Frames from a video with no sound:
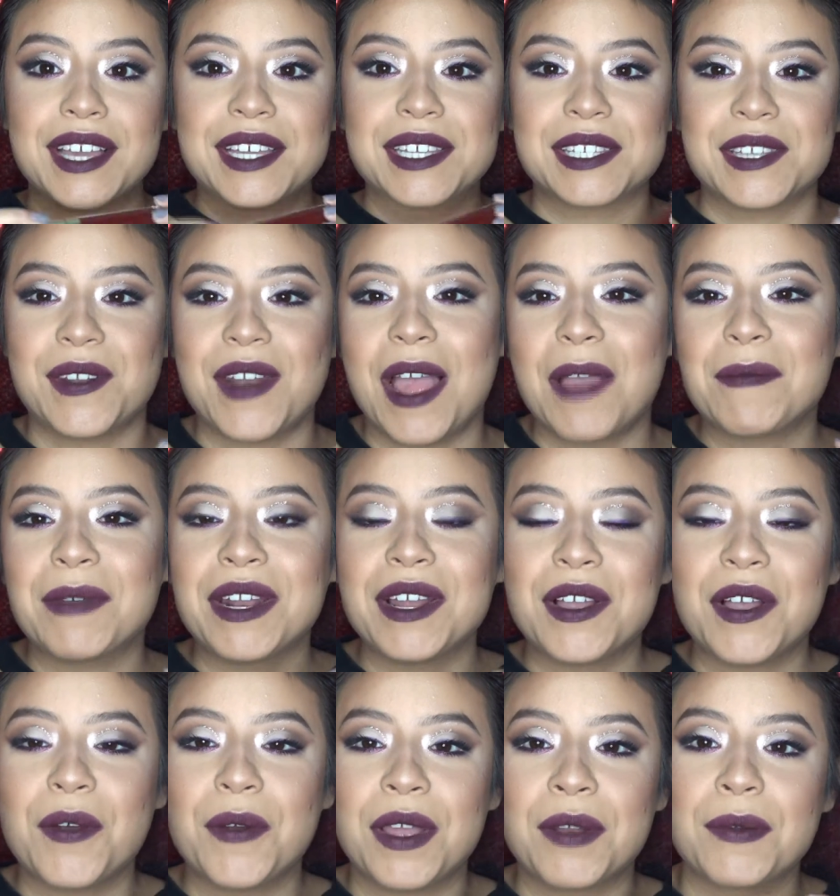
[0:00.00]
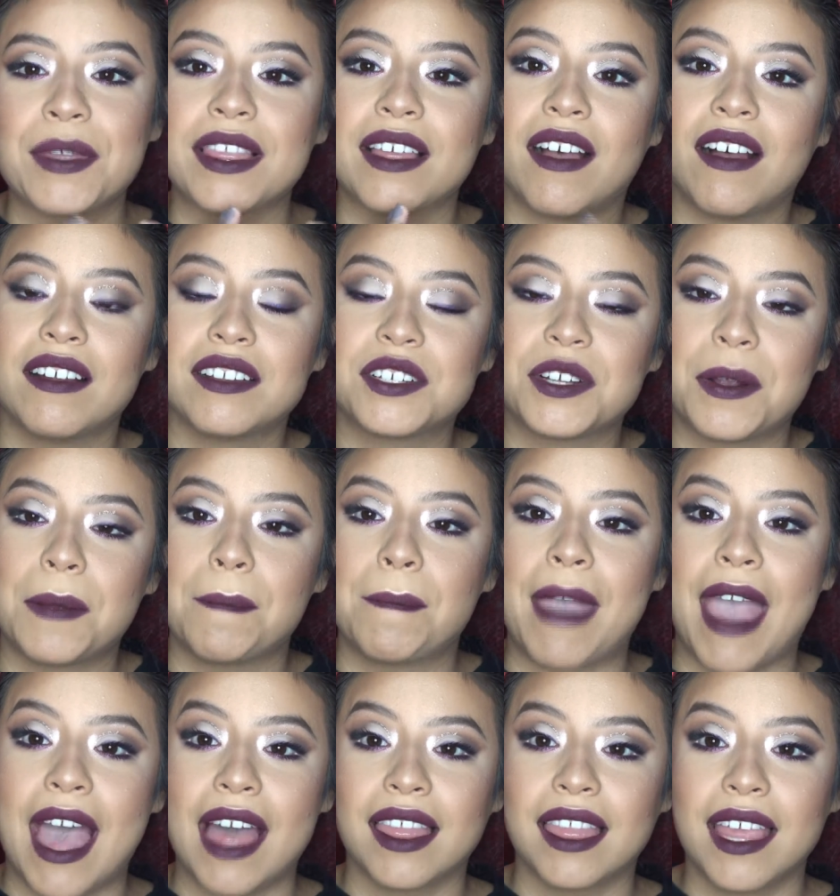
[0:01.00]
So now I'm going to go in with the ultra
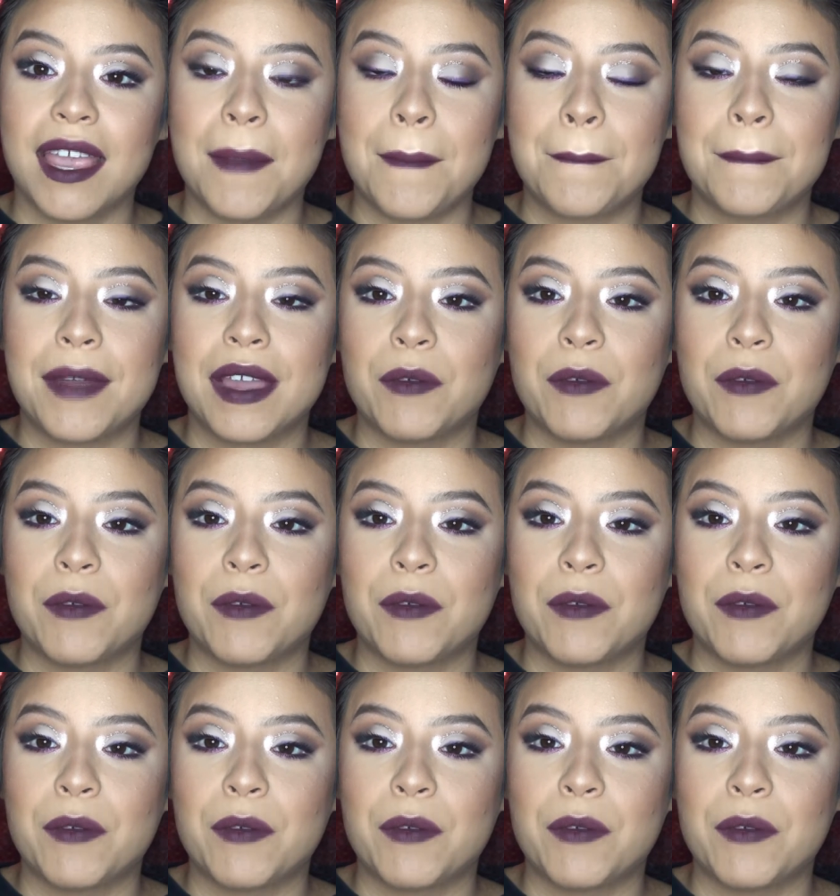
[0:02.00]
matte lip